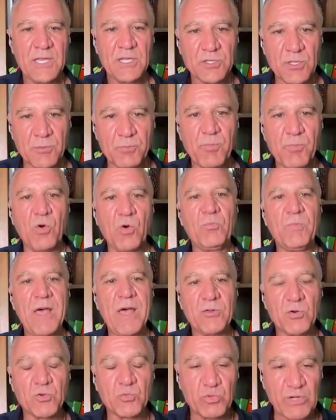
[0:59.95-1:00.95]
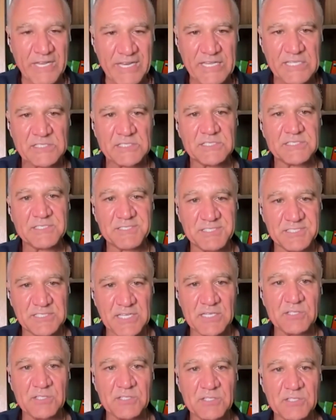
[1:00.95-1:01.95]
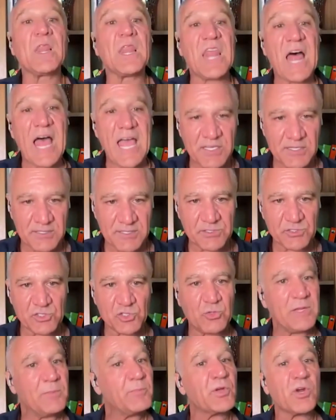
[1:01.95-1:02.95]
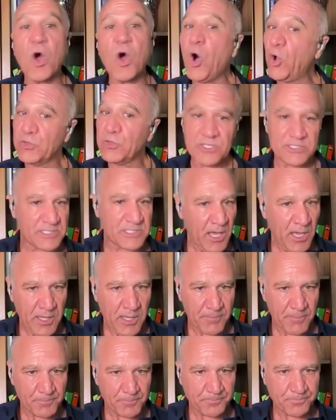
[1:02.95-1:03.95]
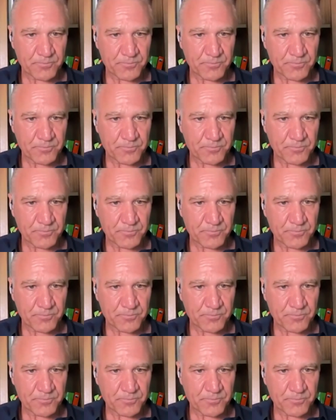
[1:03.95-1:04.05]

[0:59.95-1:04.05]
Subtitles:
the bone marrow releases a signal like an injury, but all the time.